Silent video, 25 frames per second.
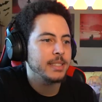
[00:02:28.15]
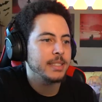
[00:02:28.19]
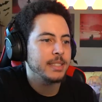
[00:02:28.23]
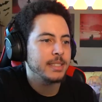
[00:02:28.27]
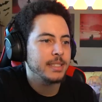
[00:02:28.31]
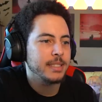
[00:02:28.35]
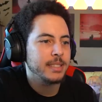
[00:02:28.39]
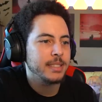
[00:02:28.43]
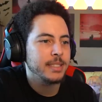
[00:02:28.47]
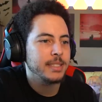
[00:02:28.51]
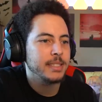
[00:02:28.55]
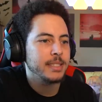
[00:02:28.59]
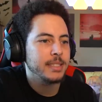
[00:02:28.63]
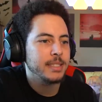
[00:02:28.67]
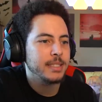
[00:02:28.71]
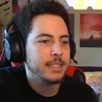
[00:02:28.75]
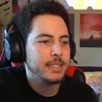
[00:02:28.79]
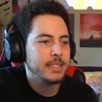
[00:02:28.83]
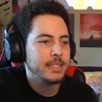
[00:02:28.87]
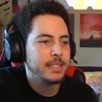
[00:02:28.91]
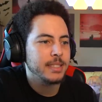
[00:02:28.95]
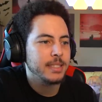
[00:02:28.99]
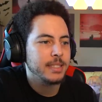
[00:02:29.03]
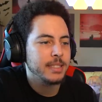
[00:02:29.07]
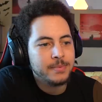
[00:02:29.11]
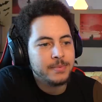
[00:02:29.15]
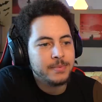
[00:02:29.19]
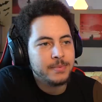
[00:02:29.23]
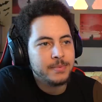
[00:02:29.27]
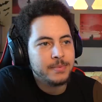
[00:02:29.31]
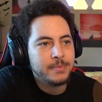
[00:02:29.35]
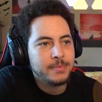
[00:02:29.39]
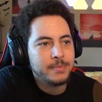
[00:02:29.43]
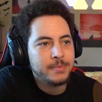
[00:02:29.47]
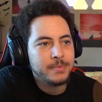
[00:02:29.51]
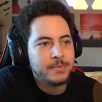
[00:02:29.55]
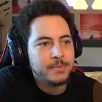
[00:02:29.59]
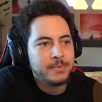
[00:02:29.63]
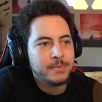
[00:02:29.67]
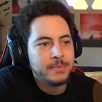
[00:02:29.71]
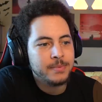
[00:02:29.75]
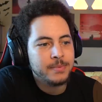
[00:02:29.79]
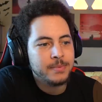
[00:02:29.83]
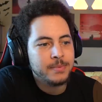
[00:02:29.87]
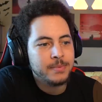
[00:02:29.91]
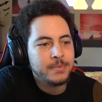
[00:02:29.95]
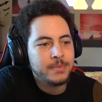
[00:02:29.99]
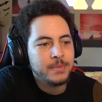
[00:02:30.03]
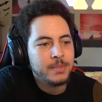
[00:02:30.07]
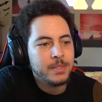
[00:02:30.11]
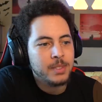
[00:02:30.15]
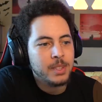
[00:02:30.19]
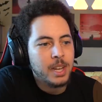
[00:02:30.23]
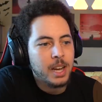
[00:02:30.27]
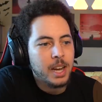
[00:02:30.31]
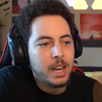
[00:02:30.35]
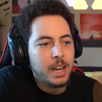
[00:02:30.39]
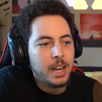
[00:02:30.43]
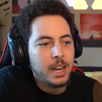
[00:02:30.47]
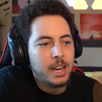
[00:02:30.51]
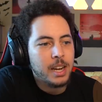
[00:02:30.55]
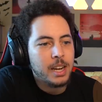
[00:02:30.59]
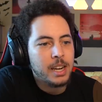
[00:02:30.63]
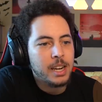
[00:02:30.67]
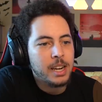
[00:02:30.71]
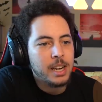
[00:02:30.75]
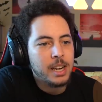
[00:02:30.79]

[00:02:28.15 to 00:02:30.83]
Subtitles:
[no speech]